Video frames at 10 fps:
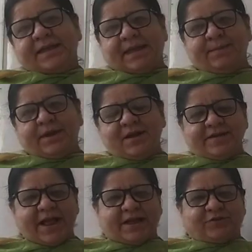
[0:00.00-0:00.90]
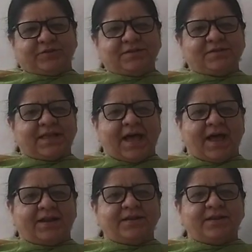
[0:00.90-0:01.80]
Chemical Reactions
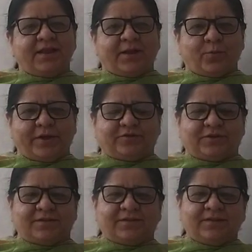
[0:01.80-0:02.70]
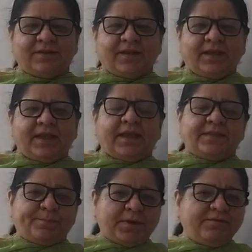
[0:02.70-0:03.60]
and Equations. In
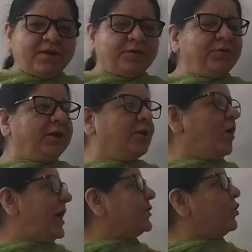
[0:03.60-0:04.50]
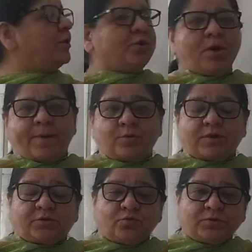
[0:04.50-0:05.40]
the previous video I told you about
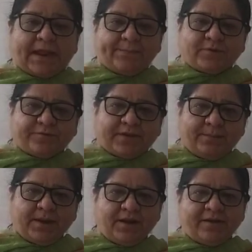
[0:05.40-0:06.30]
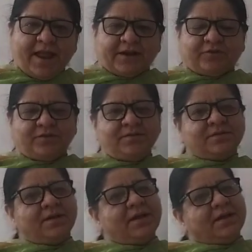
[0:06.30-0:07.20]
the two types of chemical reaction,
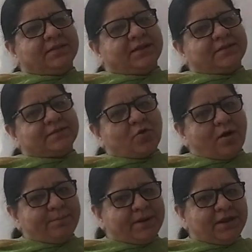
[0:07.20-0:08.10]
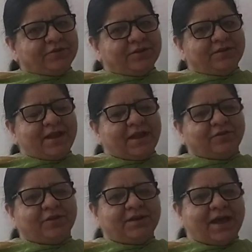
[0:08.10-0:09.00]
that is combination
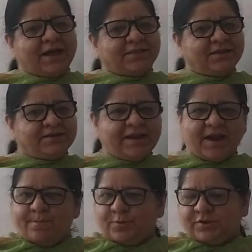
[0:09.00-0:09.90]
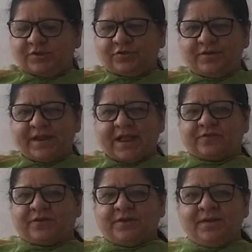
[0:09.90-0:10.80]
reaction and the decomposition
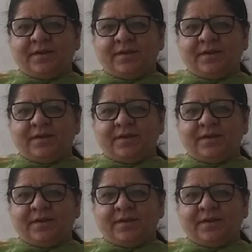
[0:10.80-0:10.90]
reaction.